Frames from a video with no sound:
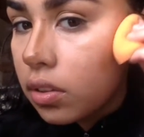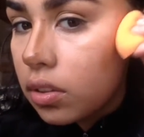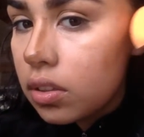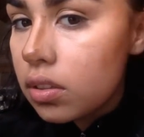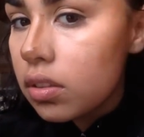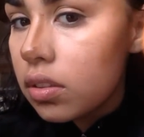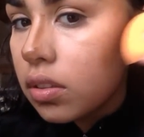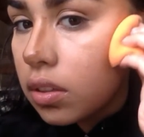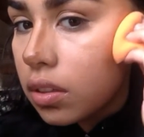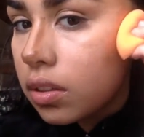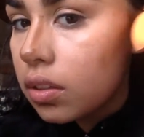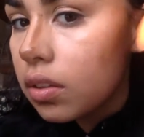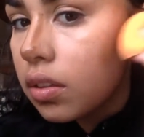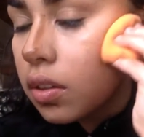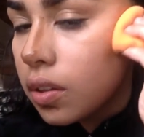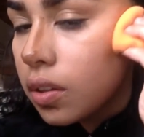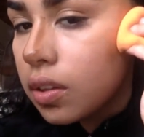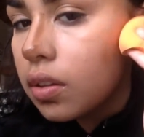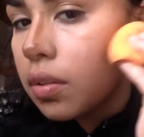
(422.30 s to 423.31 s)
just
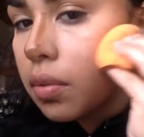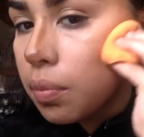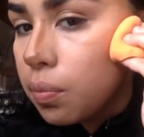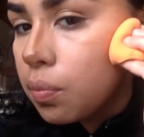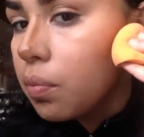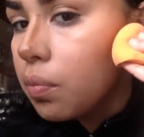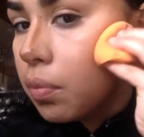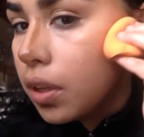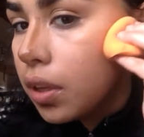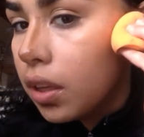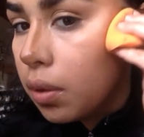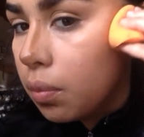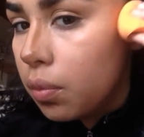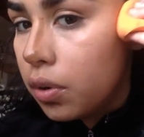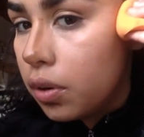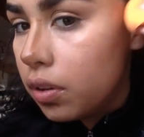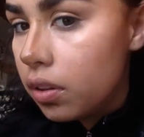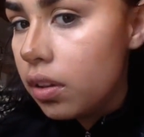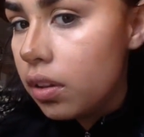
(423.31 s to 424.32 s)
make it
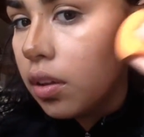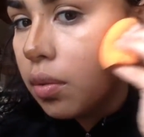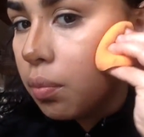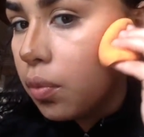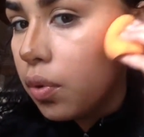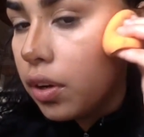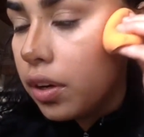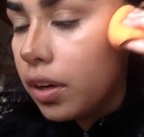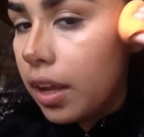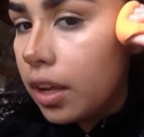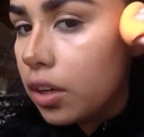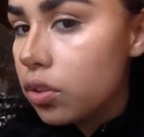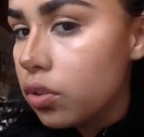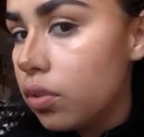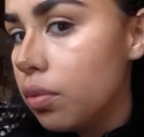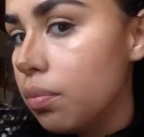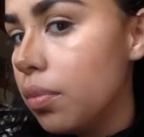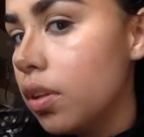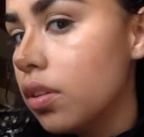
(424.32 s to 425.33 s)
look more
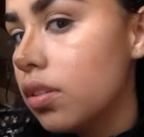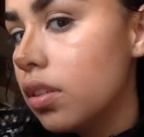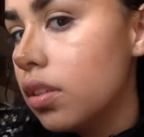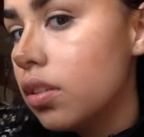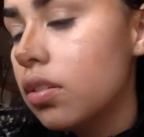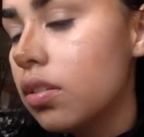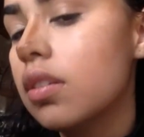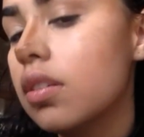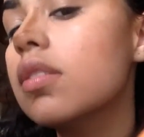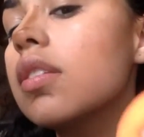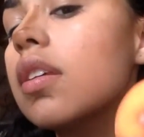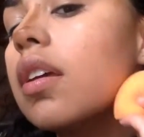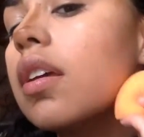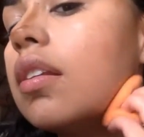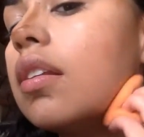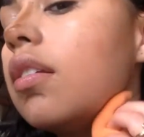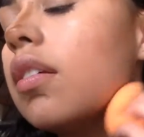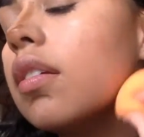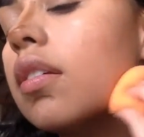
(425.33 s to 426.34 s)
natural and melt into the
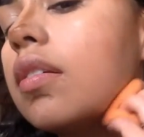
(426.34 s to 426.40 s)
skin